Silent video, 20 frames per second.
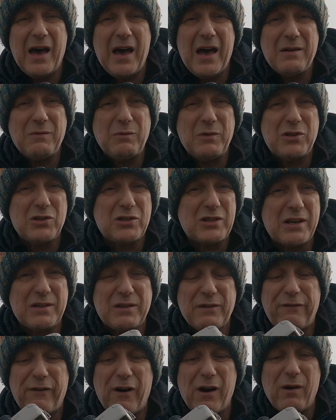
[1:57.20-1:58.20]
And we're just going
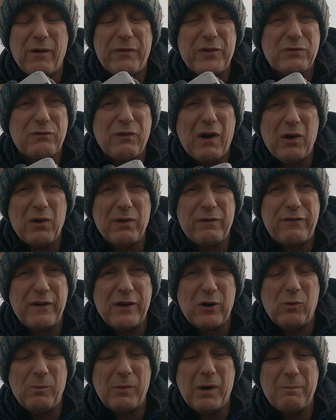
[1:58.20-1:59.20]
to fire off this roll of
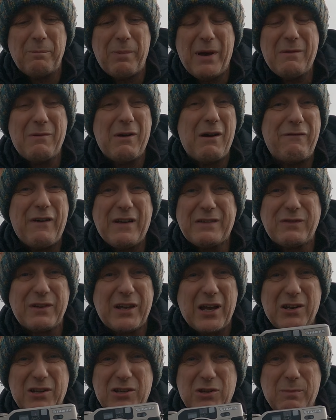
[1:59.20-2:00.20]
film. I'm effectively
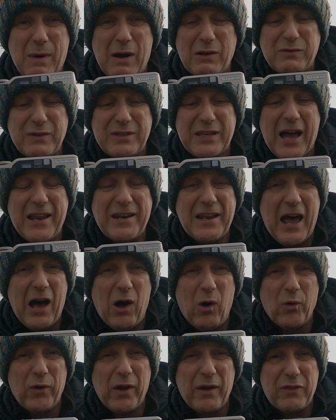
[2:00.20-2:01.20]
going to do most of it
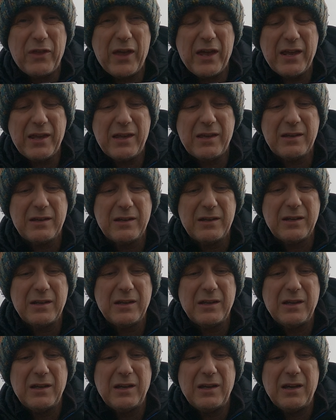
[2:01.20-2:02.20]
handheld, I think.
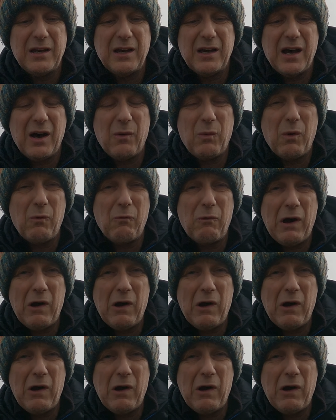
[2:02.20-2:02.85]
And we'll